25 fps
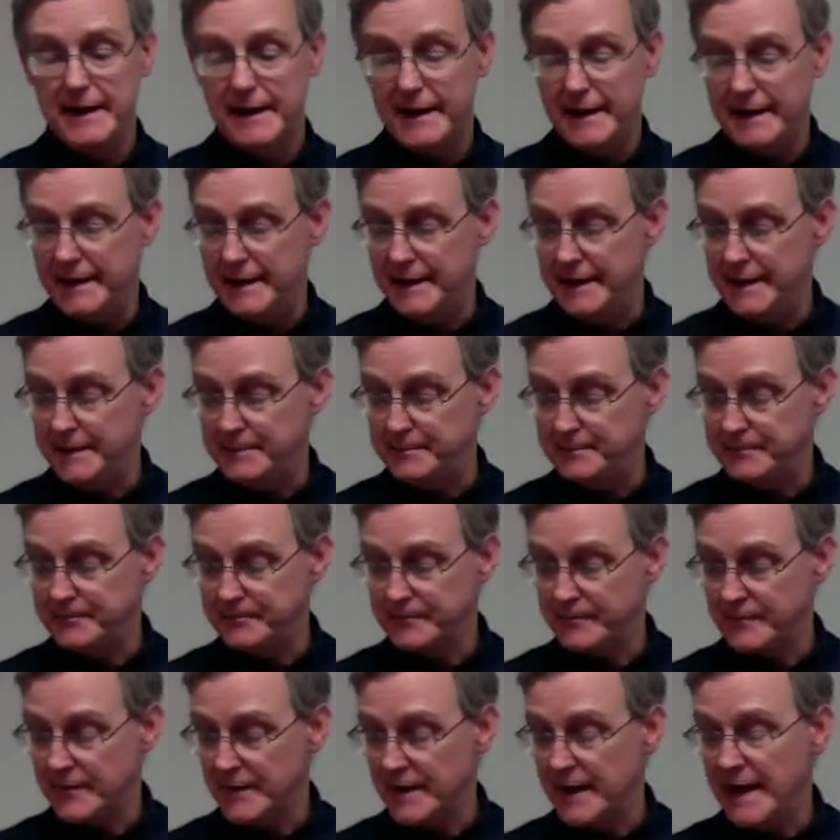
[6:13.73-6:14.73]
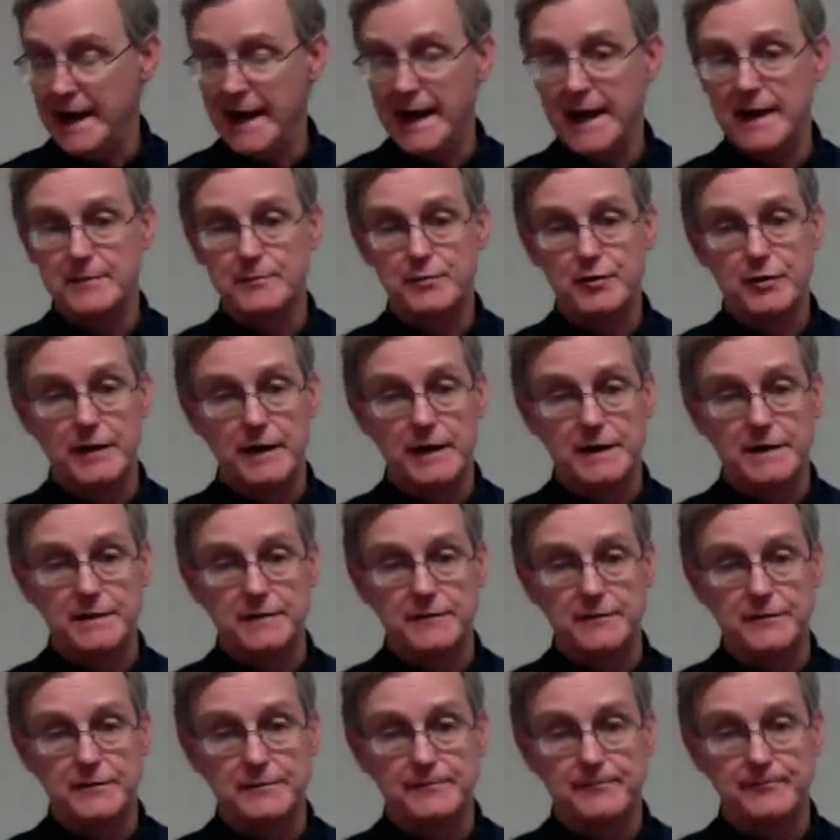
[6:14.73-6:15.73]
and productive.
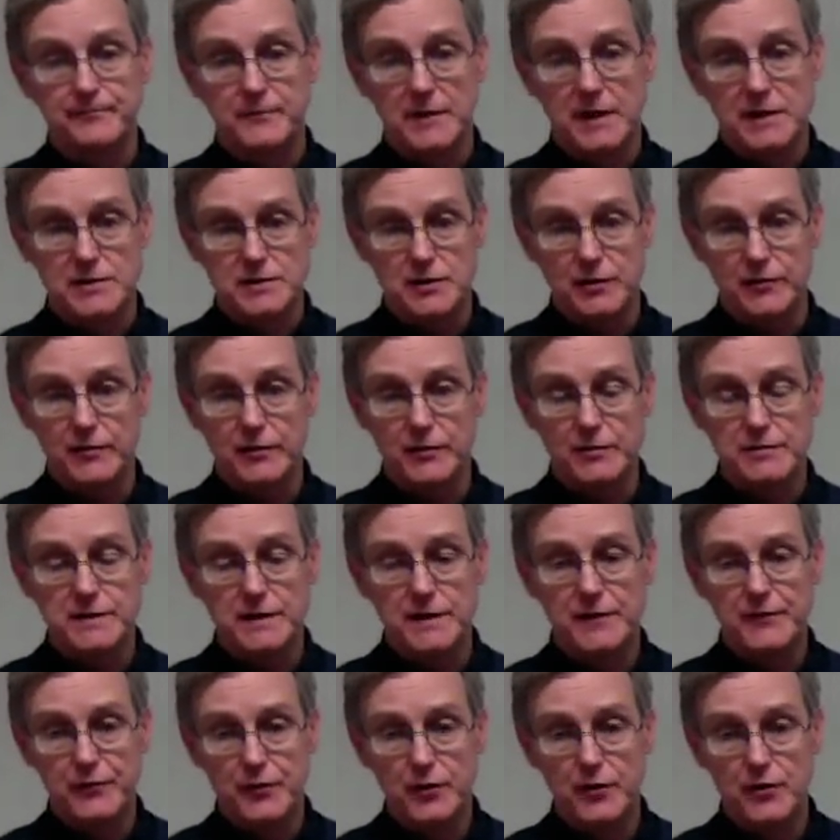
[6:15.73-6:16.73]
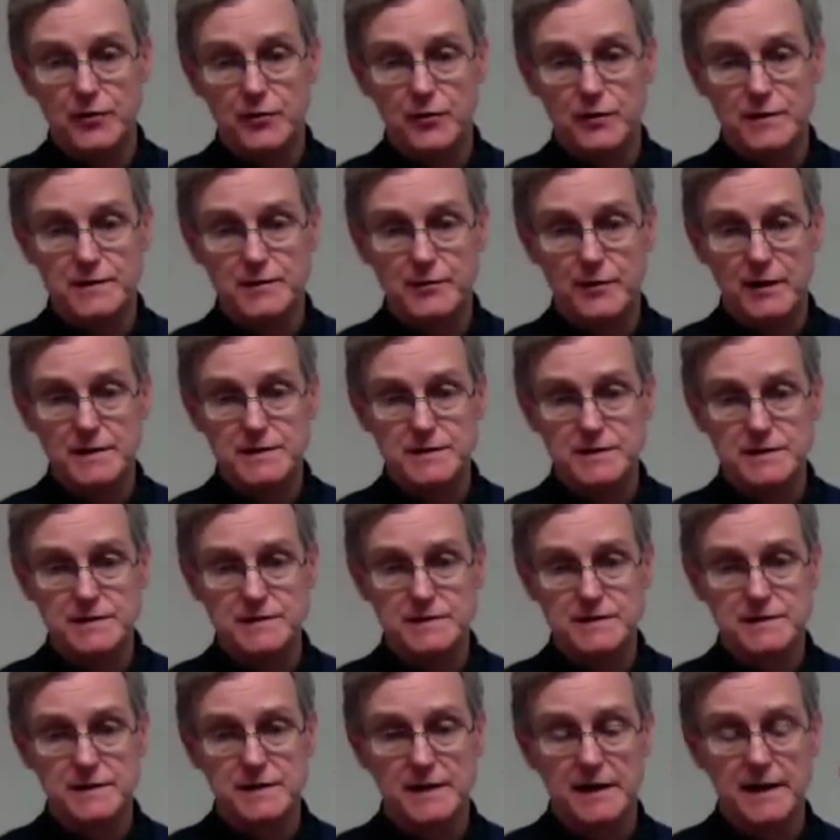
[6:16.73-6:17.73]
So those are the 4 quiz
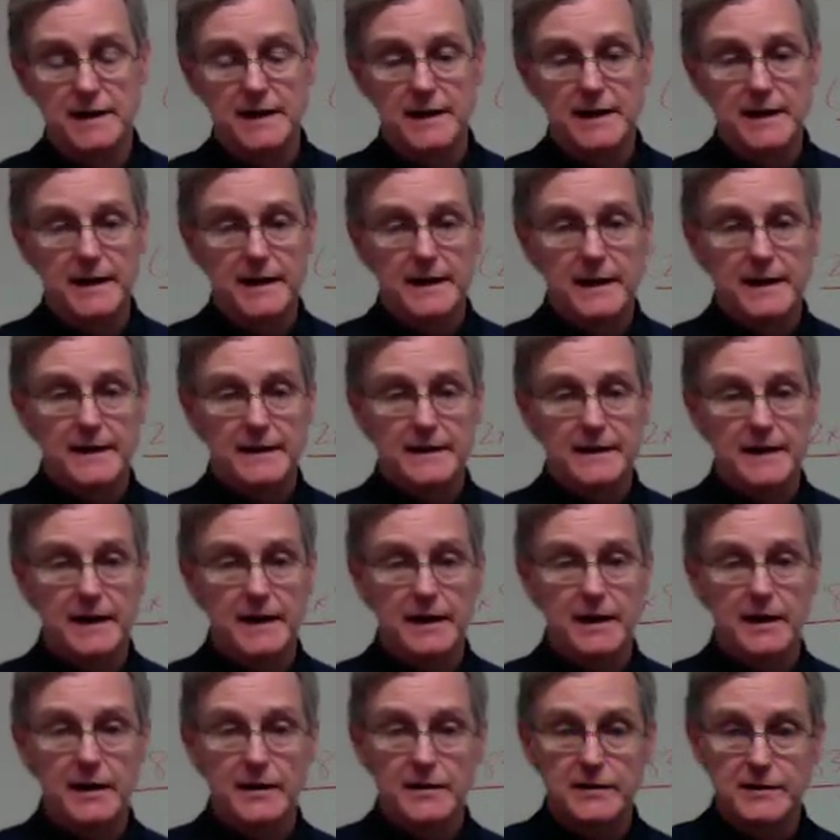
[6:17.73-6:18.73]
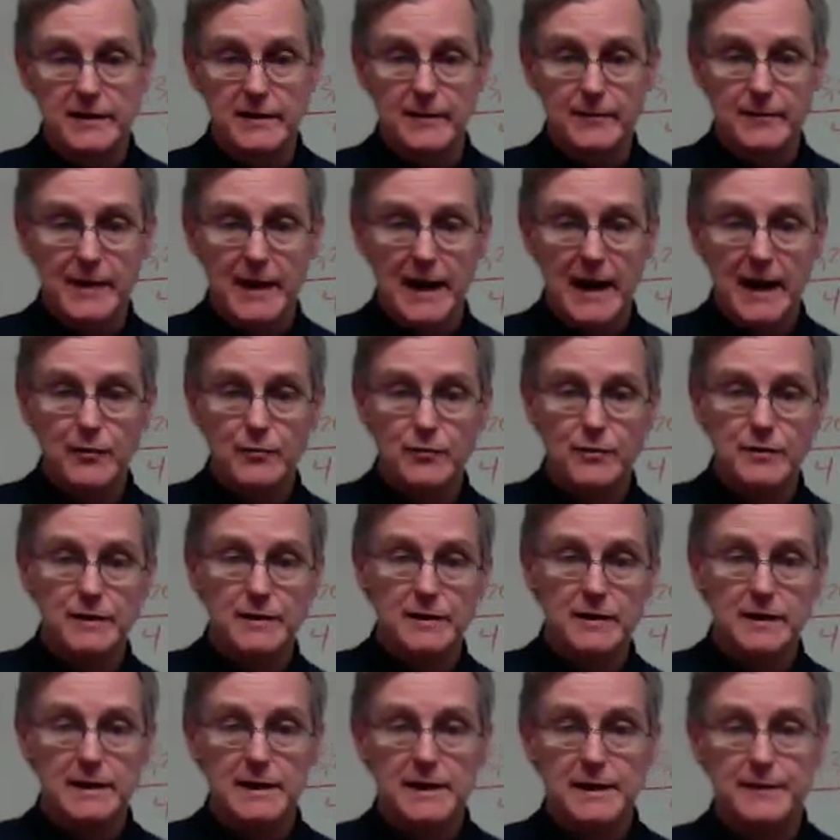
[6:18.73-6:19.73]
questions. I
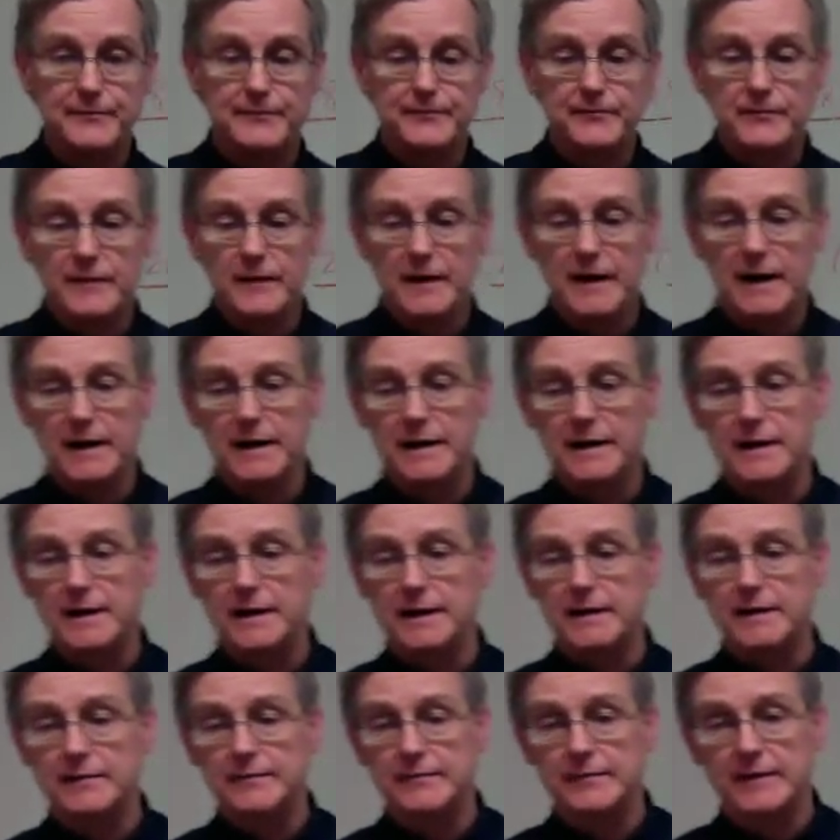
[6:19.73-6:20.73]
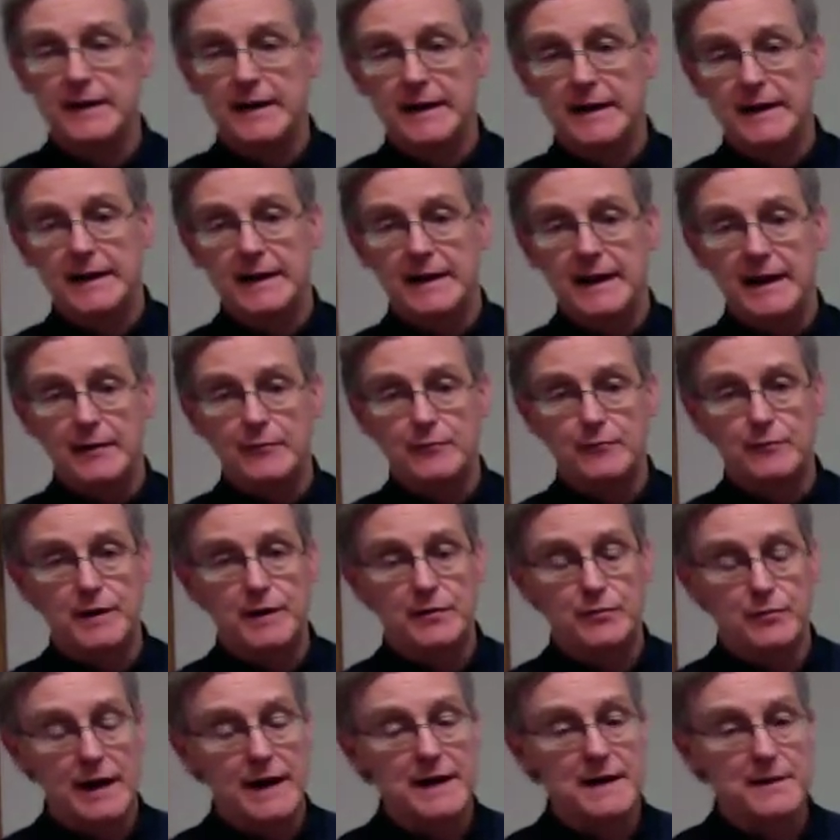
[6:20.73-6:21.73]
will be
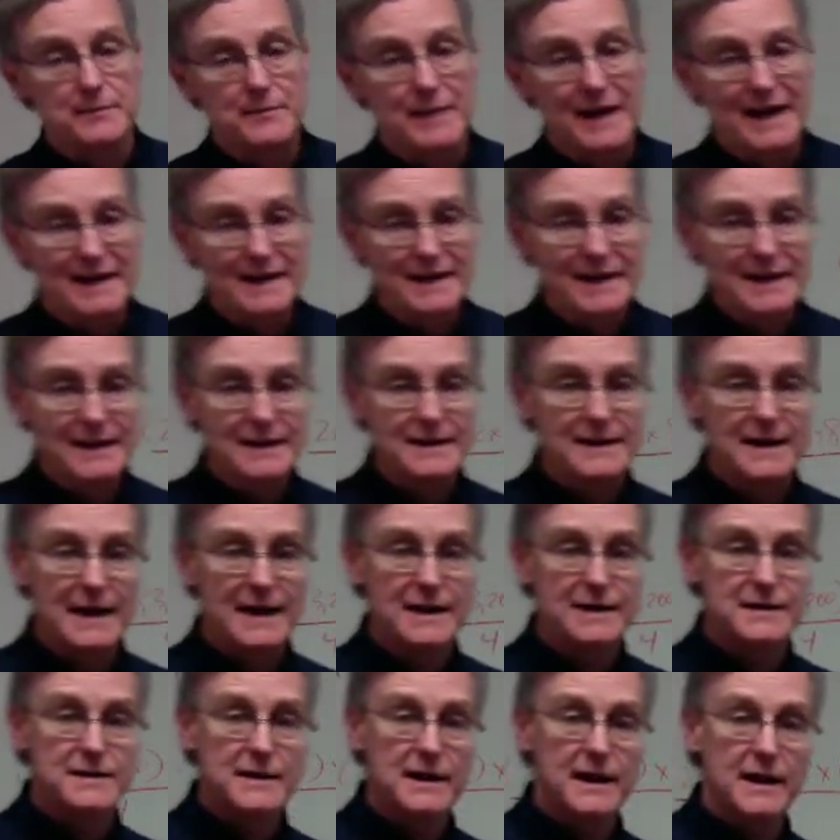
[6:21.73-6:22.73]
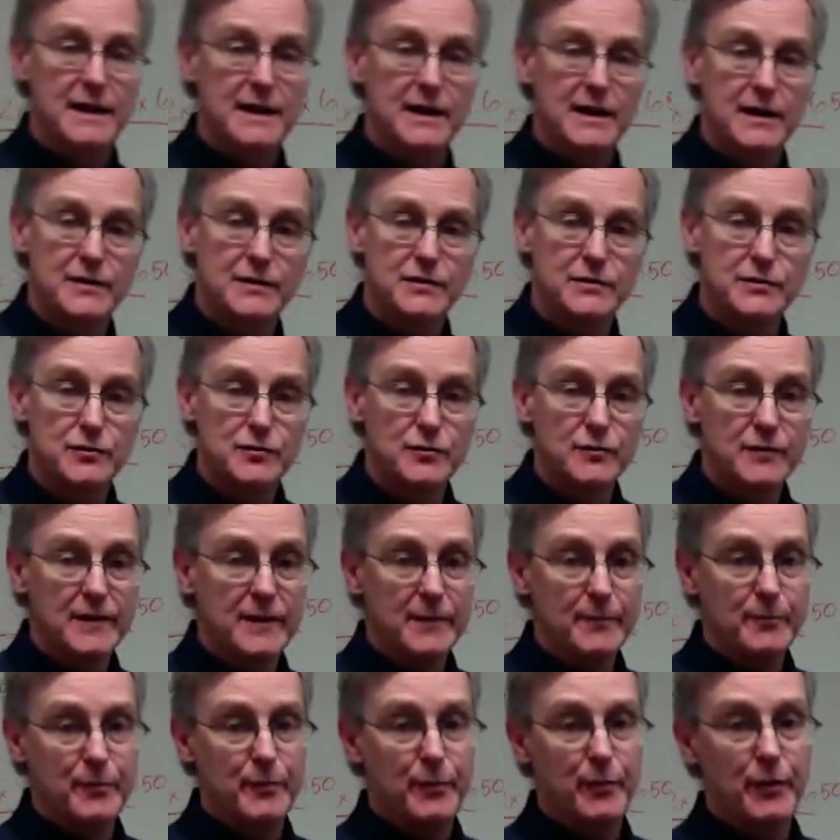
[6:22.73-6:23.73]
recommending that you
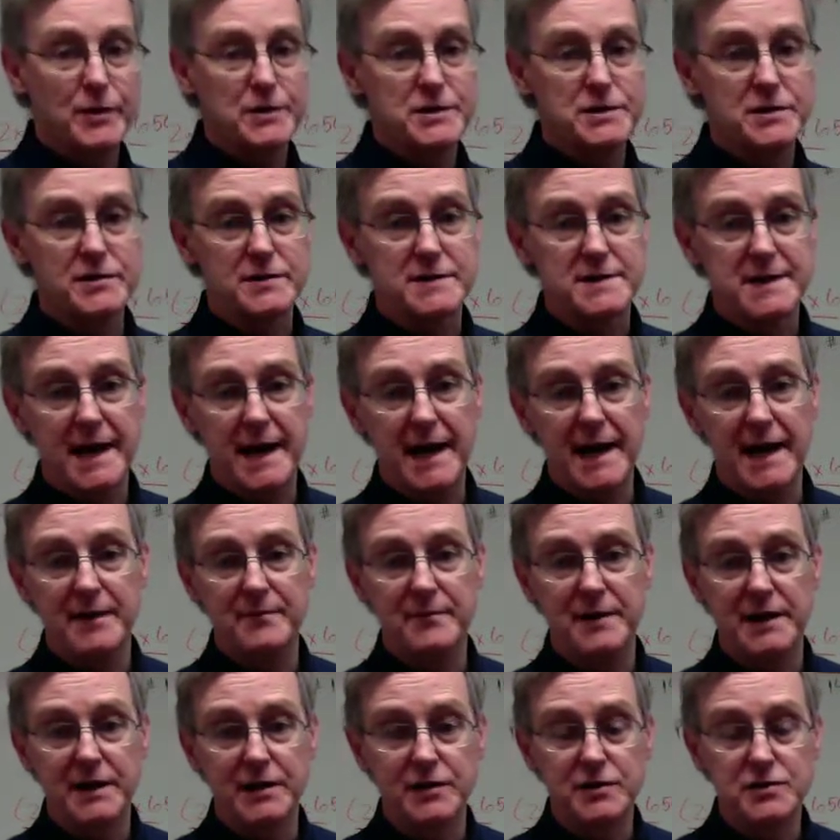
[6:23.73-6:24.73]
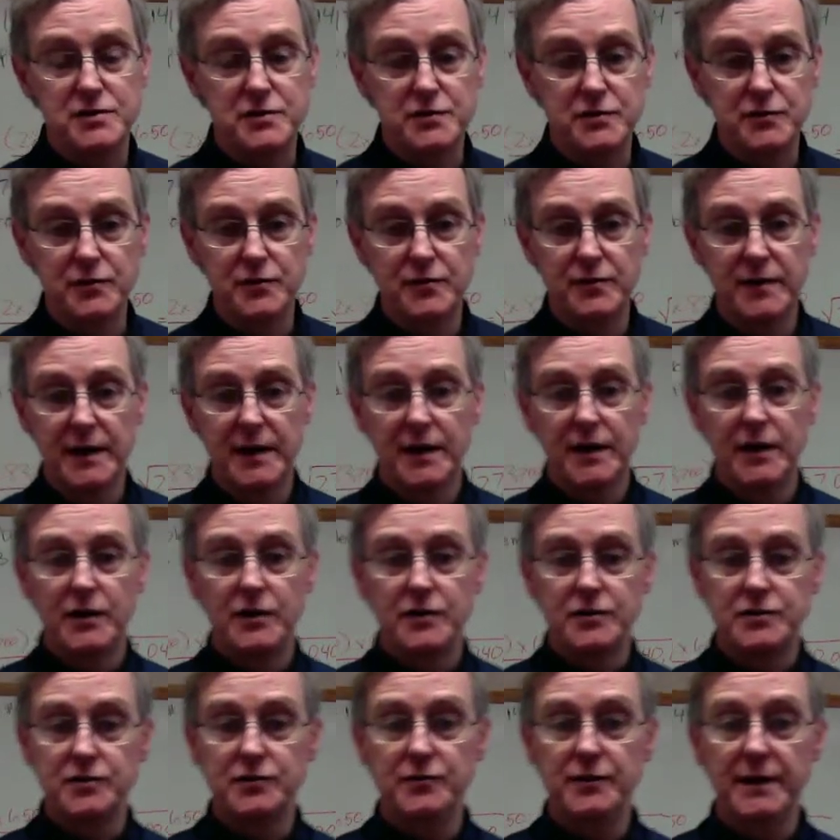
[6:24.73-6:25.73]
put your time into
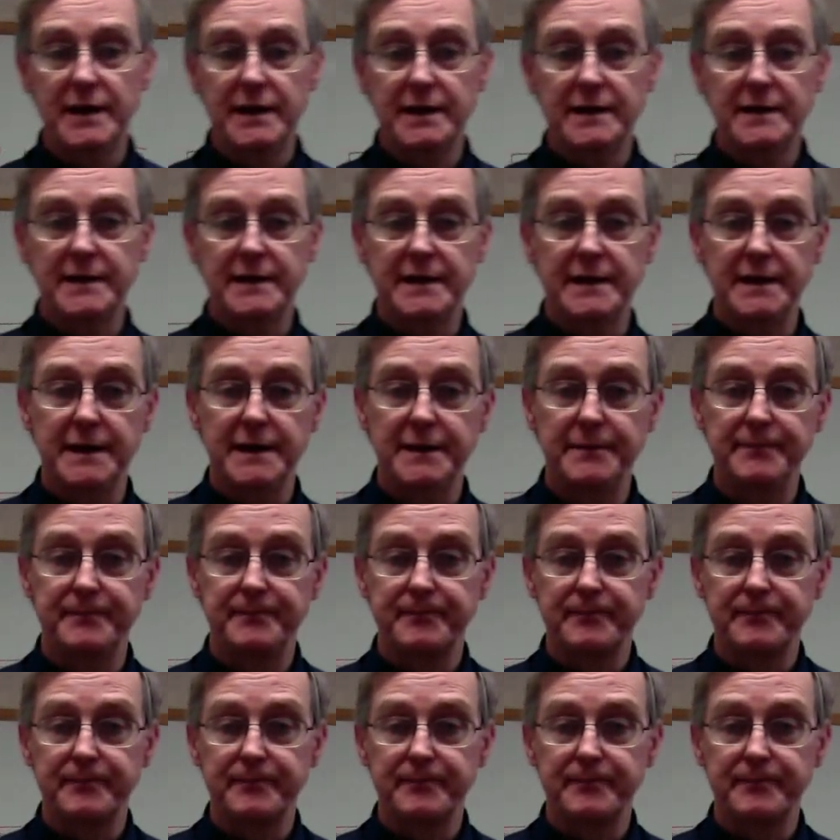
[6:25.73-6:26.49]
doing the